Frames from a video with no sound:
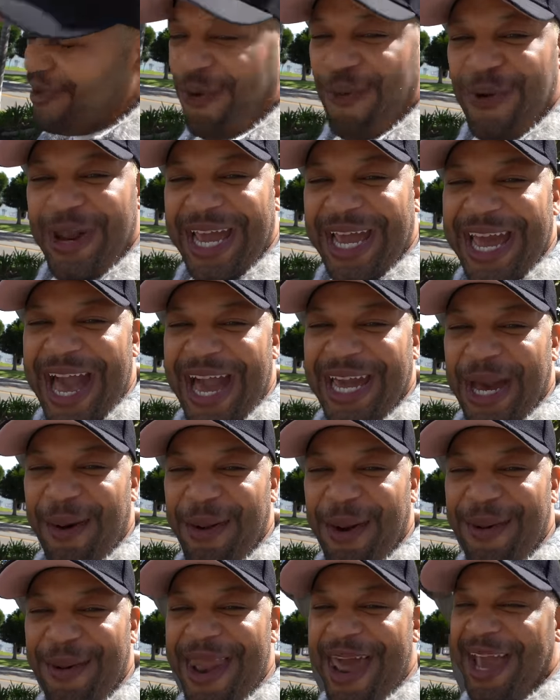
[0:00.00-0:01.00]
what I got
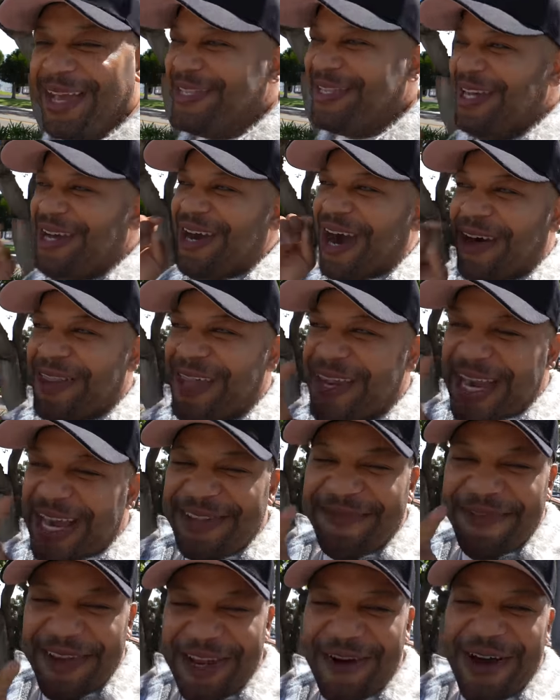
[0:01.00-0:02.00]
coming up next on the
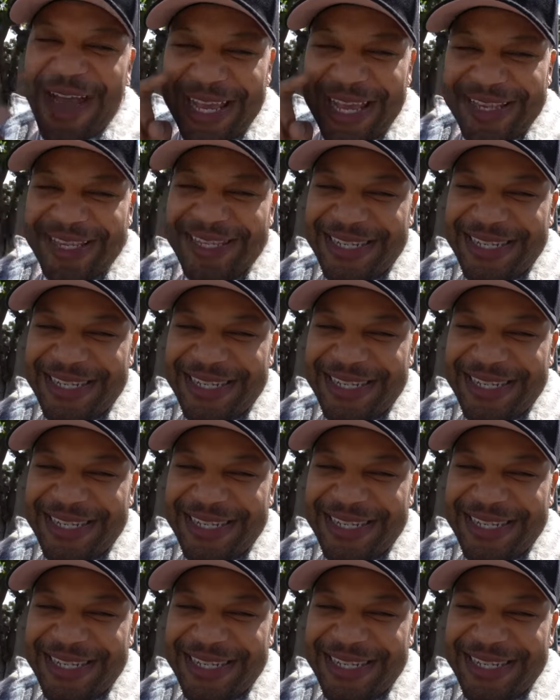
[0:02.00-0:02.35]
next video. I hate to